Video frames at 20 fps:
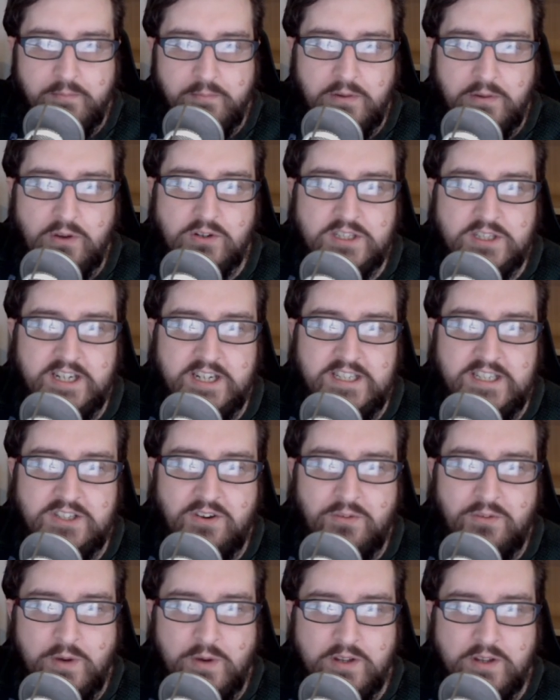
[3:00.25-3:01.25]
Looks like he's
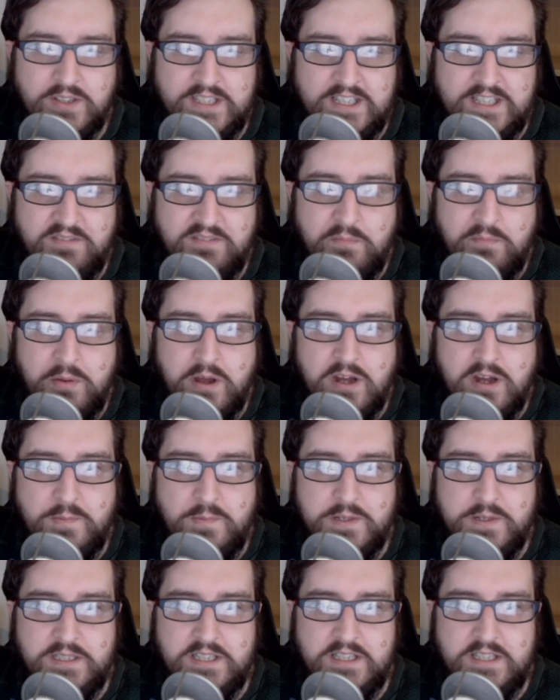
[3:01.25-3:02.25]
got a real sense of
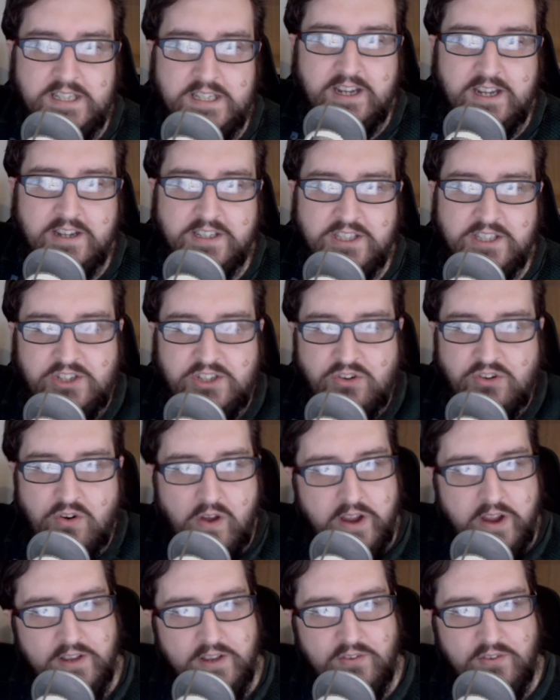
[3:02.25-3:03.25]
purpose as he of
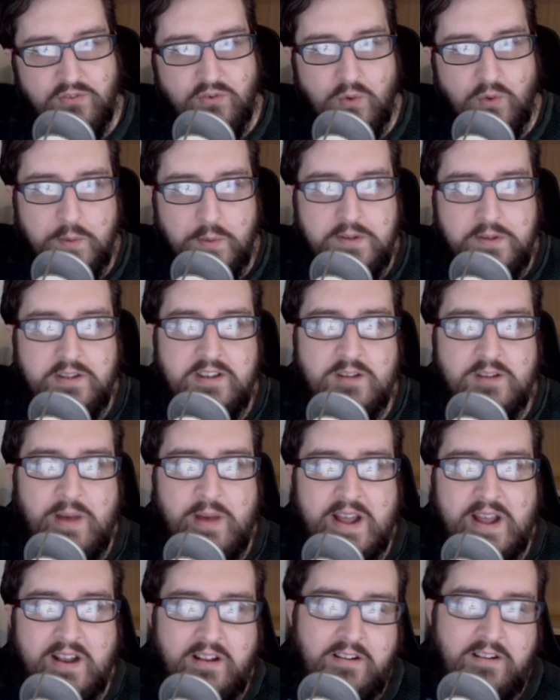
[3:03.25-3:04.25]
strides forwards into
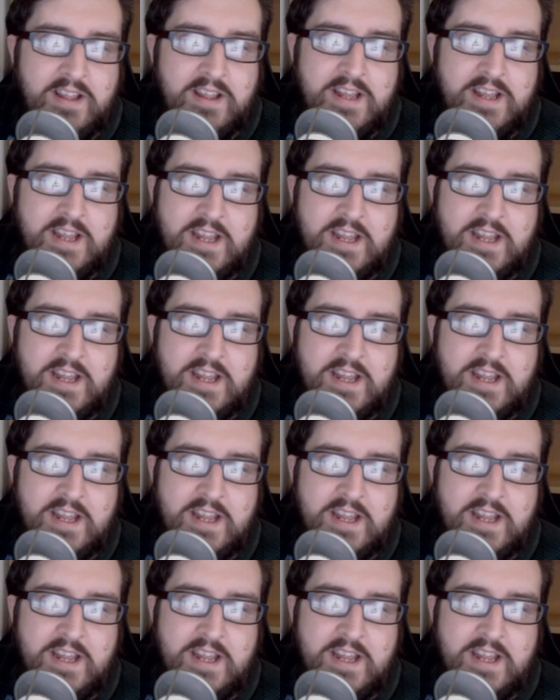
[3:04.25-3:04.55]
battle.